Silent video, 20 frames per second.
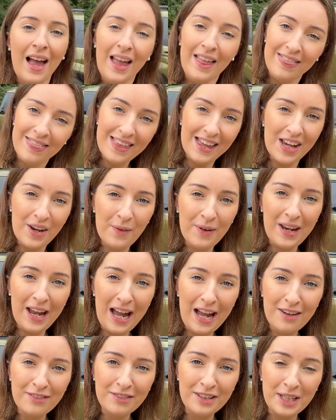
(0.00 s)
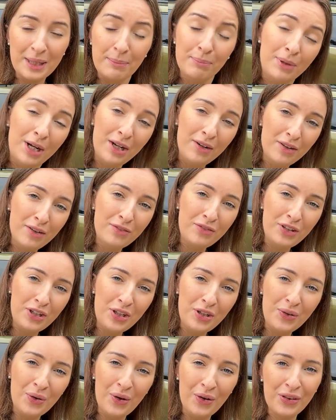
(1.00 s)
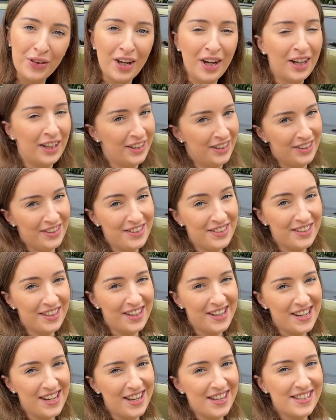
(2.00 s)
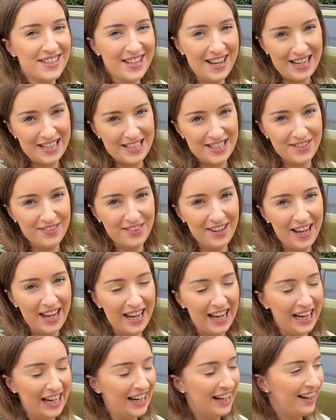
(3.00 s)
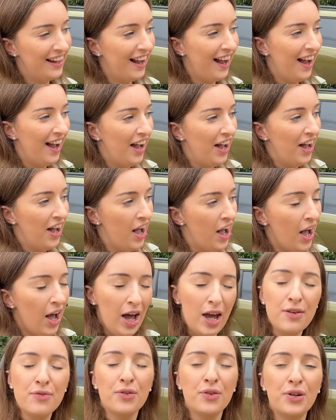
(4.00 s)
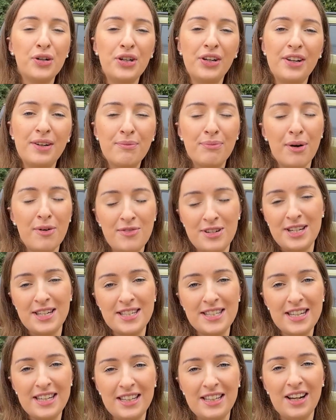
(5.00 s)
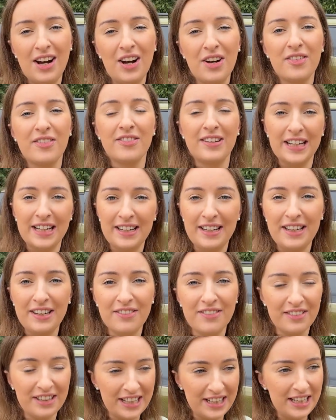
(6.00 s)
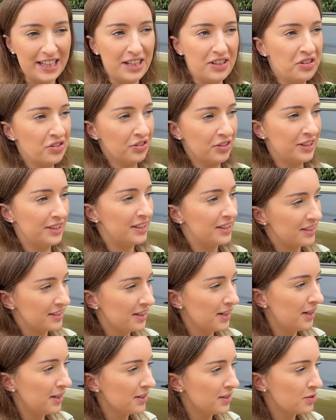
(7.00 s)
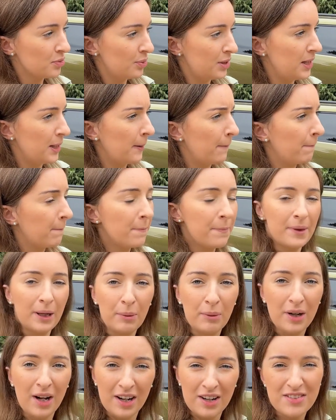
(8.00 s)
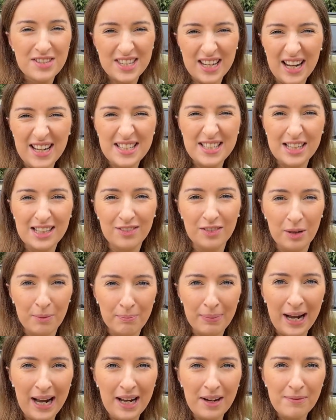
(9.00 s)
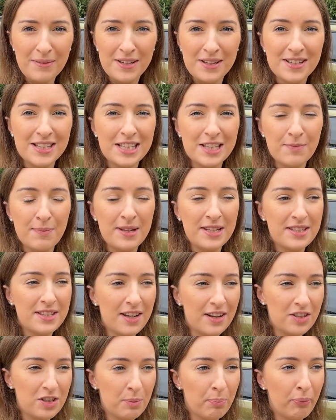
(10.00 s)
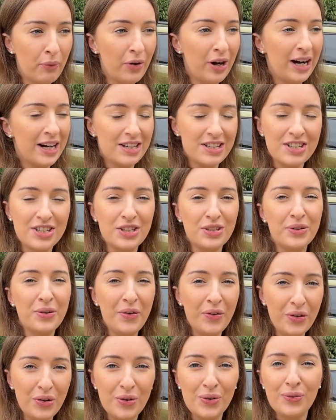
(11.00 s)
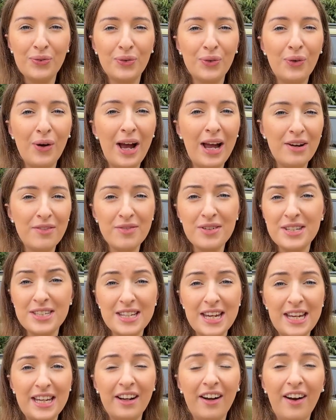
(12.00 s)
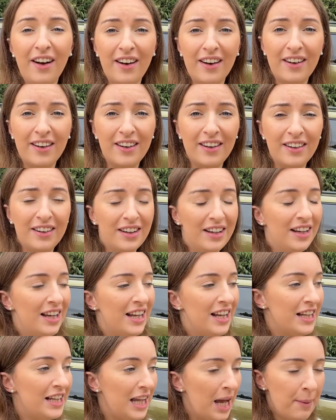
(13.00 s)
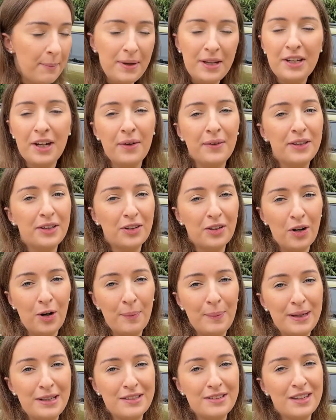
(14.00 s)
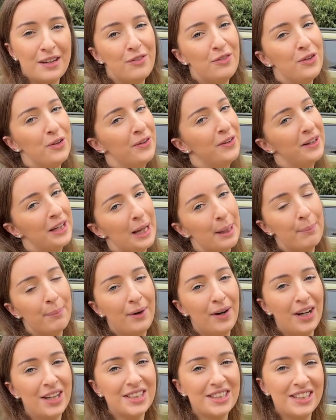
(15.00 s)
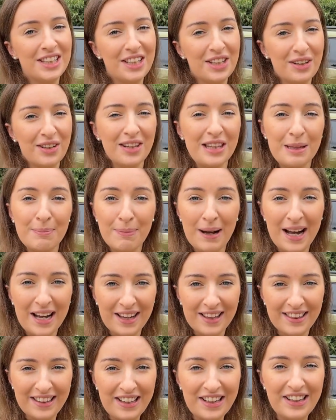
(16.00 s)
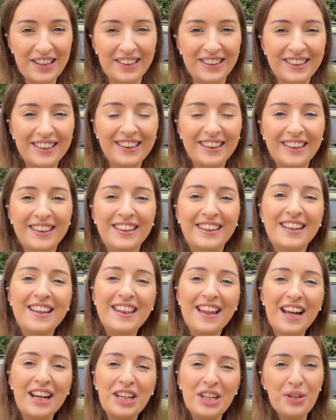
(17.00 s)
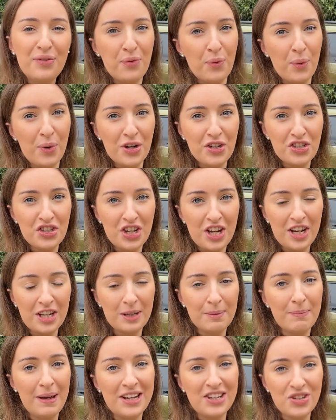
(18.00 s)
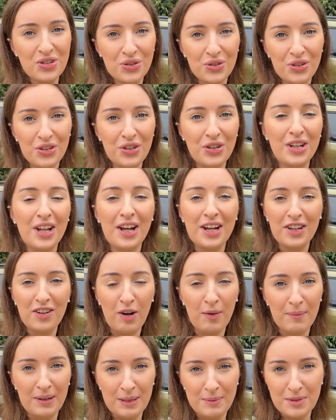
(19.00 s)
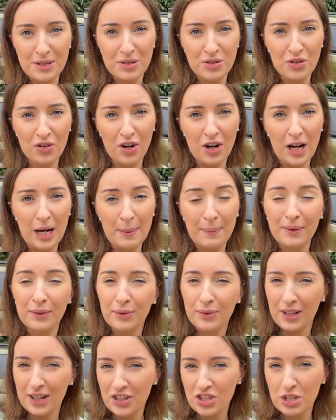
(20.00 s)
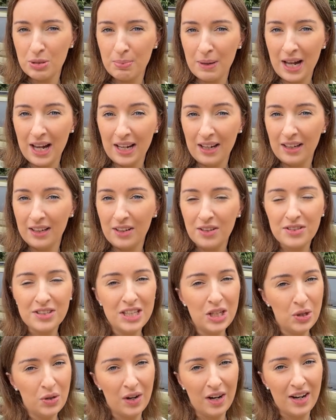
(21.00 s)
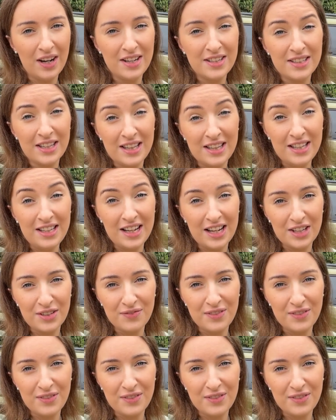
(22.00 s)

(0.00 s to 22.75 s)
And there we have it, my review on the Hyundai Santa Fe. Overall, you can probably see I really enjoyed this car this week. I'm kind of sad to give it back because it's been such a practical, useful, everyday car. Let me know in the comments if you can get past the look of the back though. Thank you for watching, and make sure you like, comment and subscribe and all that shebang, and I'll see you guys in the next